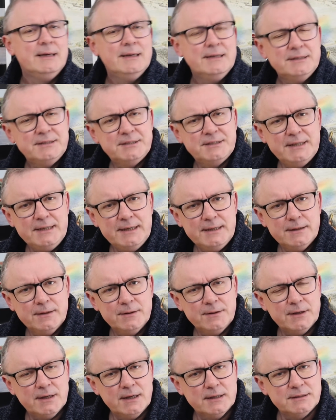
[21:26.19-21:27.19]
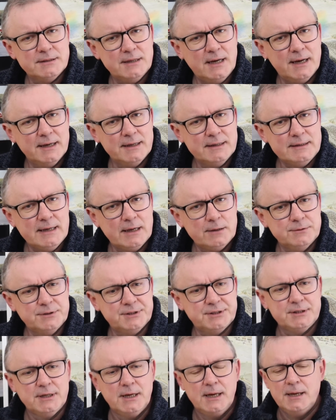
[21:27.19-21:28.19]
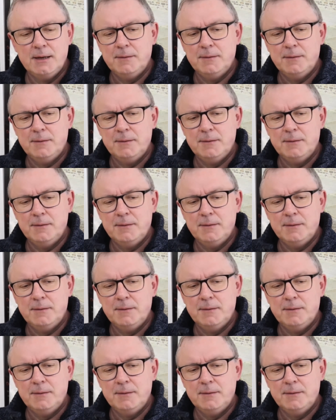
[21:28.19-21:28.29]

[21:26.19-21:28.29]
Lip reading: seen that I announced